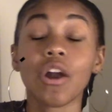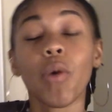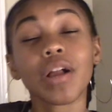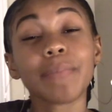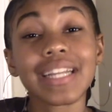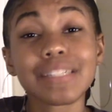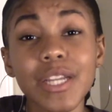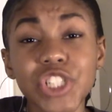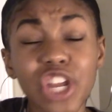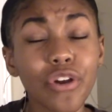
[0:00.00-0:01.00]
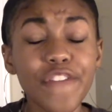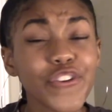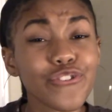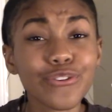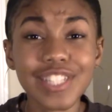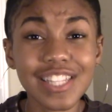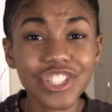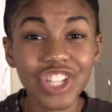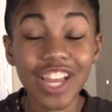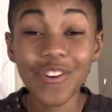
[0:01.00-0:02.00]
Welcome back to my channel. If you're new to this
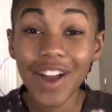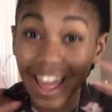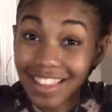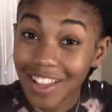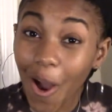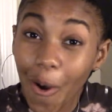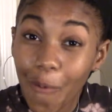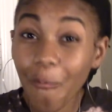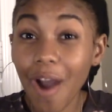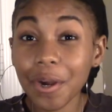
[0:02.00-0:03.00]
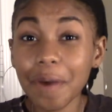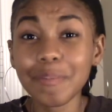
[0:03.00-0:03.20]
channel, hello, welcome.